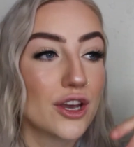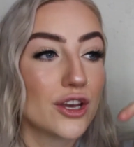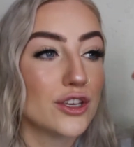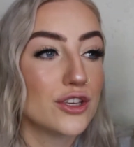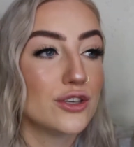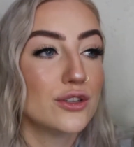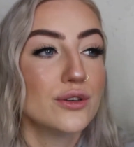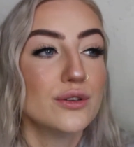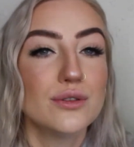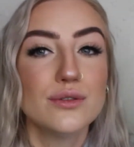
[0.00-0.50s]

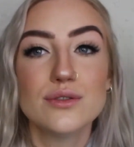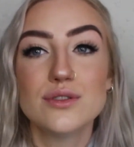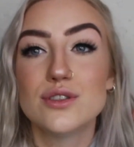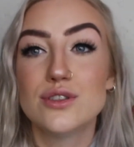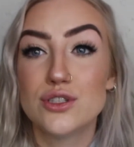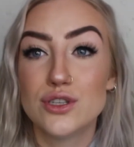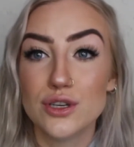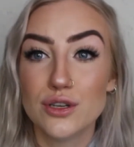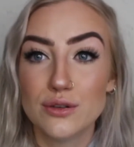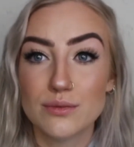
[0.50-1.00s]
Use
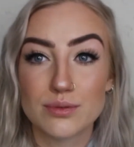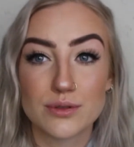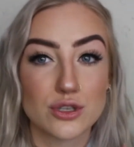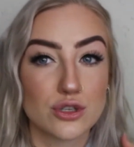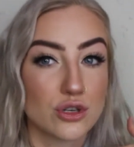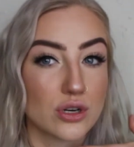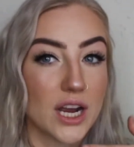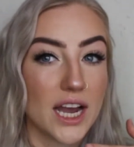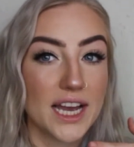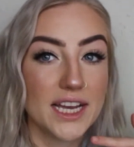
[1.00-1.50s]
dupes.
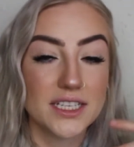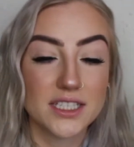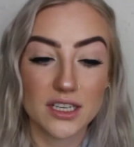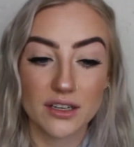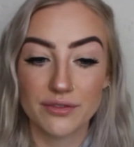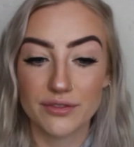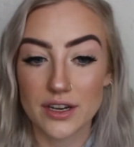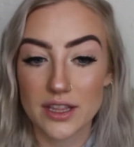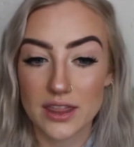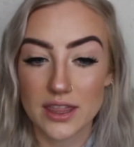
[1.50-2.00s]
Try
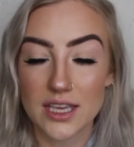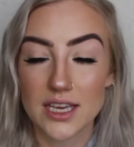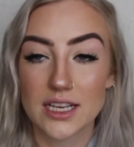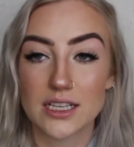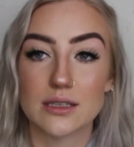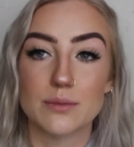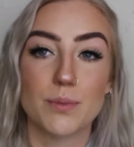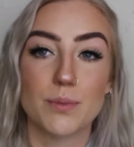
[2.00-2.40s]
different things,